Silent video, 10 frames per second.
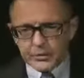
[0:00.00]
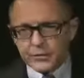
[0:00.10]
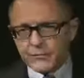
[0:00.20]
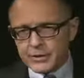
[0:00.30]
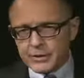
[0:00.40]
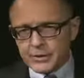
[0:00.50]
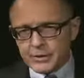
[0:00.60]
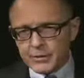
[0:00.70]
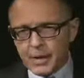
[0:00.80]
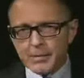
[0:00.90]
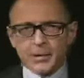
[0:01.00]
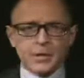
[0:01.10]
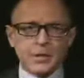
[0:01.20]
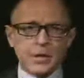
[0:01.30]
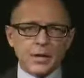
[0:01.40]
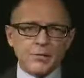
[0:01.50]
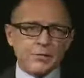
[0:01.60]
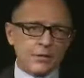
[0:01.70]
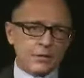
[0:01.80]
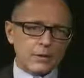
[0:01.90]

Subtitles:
to visit members of